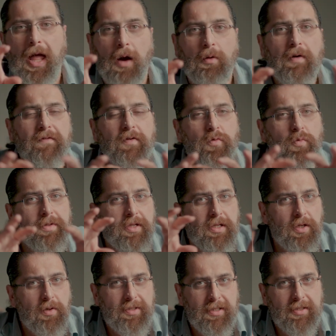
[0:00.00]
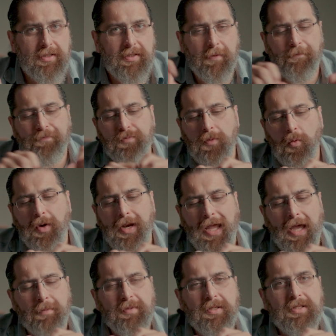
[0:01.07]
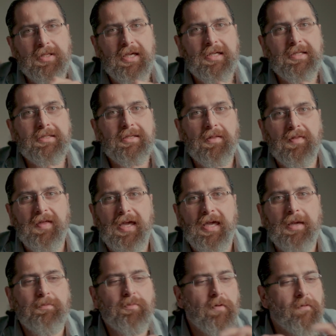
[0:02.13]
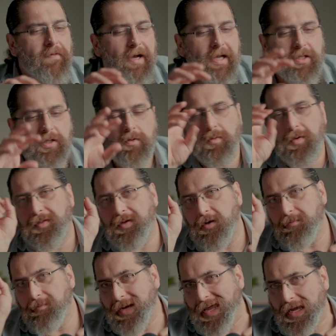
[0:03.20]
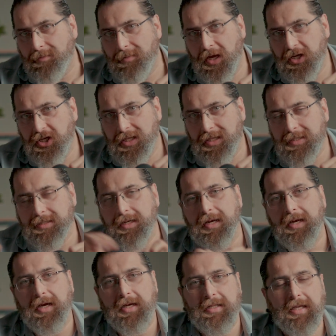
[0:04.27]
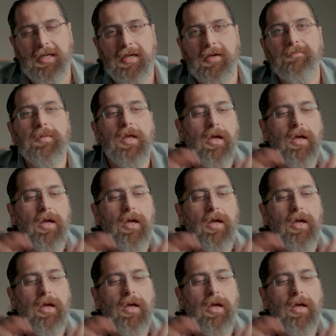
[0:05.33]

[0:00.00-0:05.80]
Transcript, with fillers: However, with the new system, what happens is they provide you with their Blackmagic design ID,